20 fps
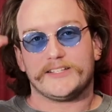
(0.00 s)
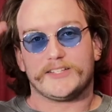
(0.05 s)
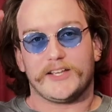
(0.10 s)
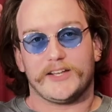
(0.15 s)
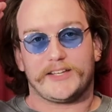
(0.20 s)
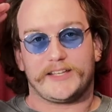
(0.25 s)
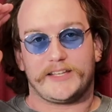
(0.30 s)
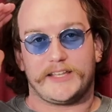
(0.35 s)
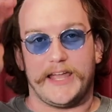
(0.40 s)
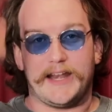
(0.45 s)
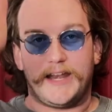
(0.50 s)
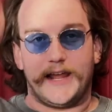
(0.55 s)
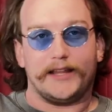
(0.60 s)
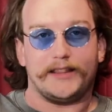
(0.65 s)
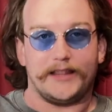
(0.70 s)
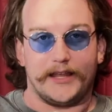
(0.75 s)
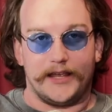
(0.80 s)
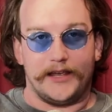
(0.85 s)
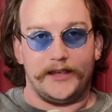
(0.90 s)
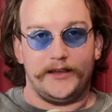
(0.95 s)
So get
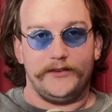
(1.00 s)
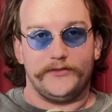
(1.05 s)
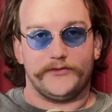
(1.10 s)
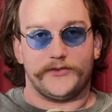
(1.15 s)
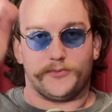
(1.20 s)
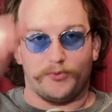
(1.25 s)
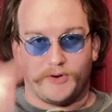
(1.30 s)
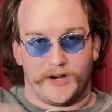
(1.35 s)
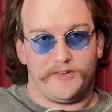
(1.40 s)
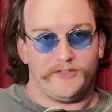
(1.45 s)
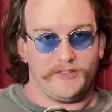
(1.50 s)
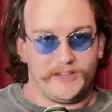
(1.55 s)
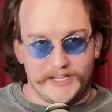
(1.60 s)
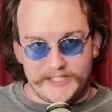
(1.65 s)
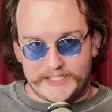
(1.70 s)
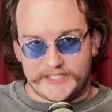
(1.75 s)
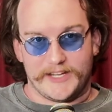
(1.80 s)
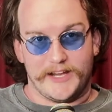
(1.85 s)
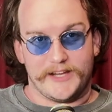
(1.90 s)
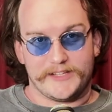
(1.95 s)
out there for
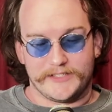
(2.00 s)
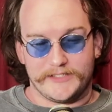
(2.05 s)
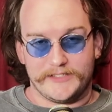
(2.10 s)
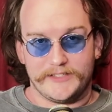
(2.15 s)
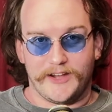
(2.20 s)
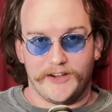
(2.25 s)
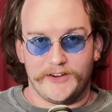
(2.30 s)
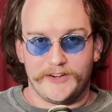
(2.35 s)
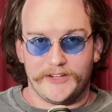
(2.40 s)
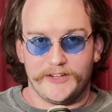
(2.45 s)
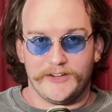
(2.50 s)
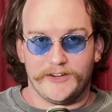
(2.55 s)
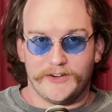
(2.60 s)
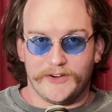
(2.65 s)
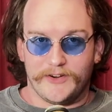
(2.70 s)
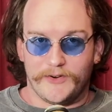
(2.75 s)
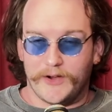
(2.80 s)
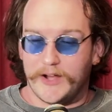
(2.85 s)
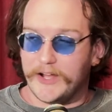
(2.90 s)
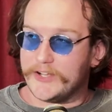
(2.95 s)
pre-release season. Go to
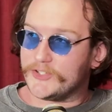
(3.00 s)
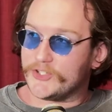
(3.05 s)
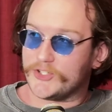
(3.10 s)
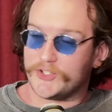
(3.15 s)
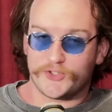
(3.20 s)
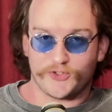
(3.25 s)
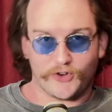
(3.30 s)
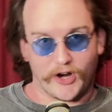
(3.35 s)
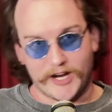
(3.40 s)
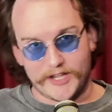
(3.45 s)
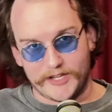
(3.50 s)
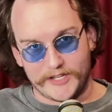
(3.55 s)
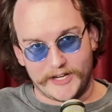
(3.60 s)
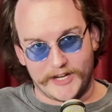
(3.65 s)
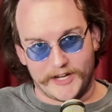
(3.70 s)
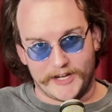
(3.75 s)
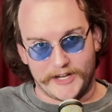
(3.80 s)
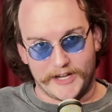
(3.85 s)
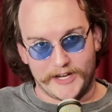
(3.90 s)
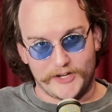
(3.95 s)
your
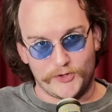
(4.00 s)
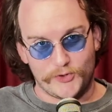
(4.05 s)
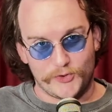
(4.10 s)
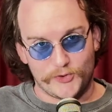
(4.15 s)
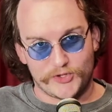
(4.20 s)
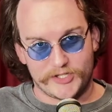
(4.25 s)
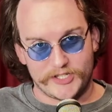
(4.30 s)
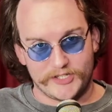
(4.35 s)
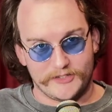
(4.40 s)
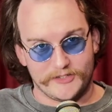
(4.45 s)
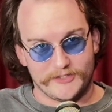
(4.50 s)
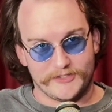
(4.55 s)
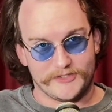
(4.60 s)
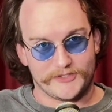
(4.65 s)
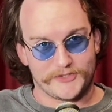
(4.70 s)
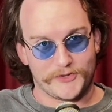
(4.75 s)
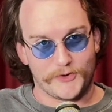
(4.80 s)
Australia and New Zealand